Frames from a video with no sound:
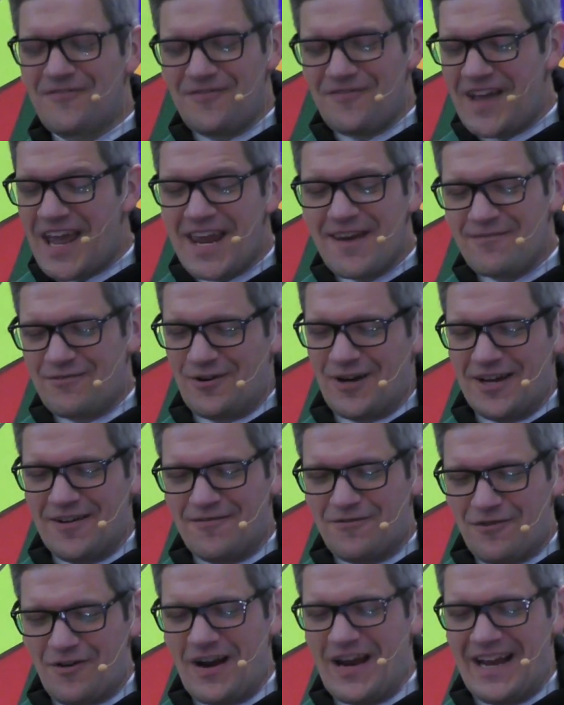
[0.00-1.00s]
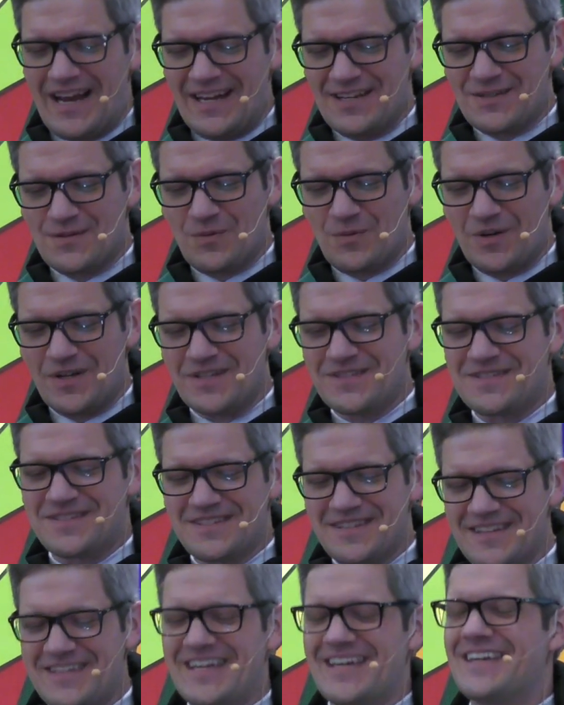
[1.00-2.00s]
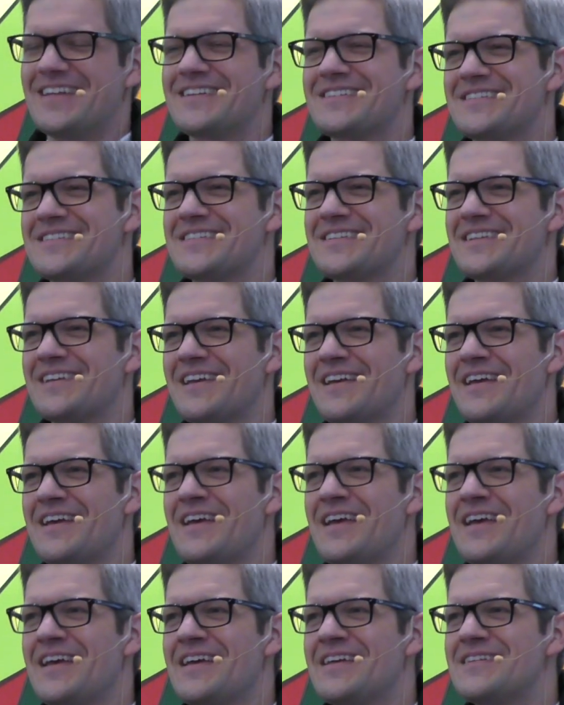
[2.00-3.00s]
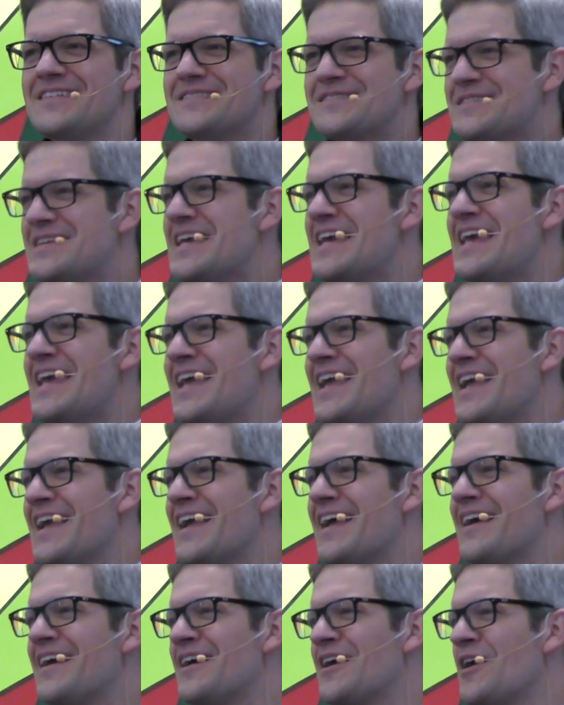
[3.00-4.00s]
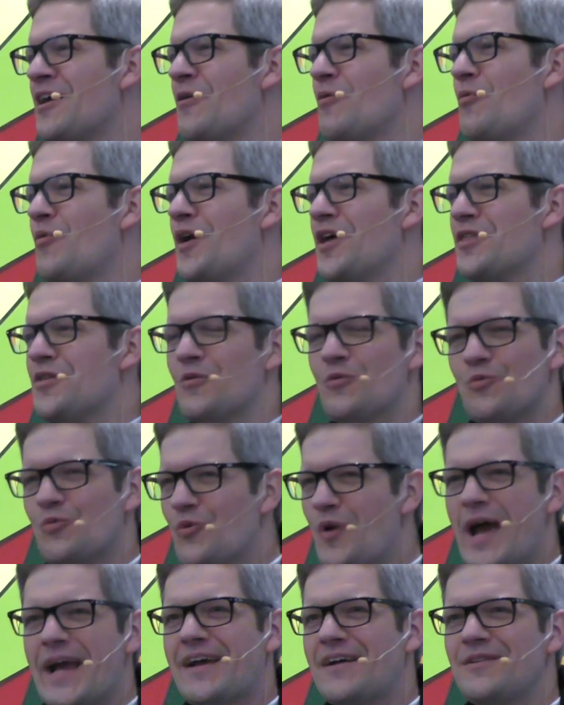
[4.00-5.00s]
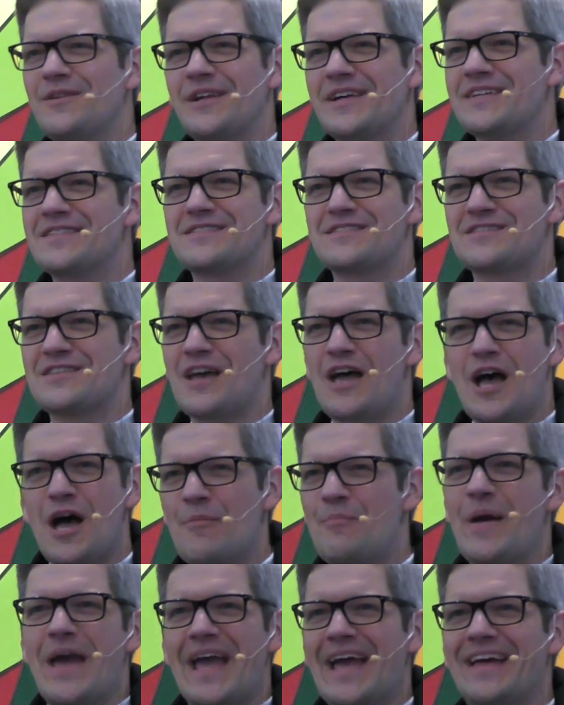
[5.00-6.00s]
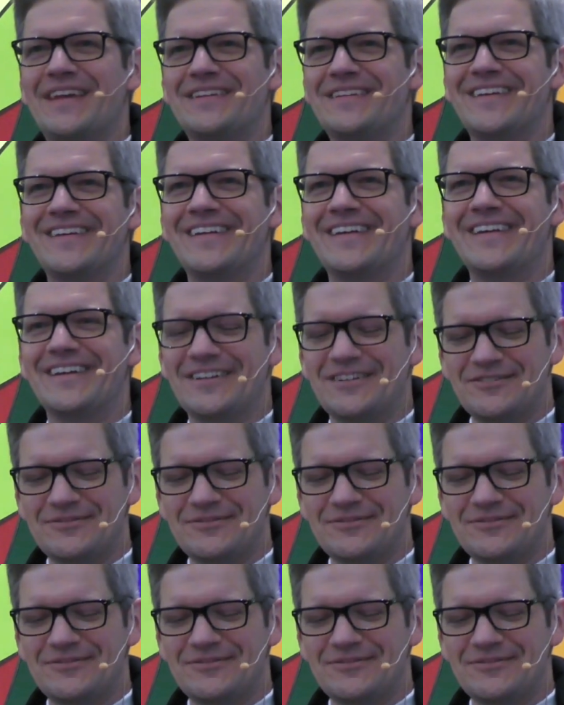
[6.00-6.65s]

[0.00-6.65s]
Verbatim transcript: favorite phrase was this sing with reckless abandon.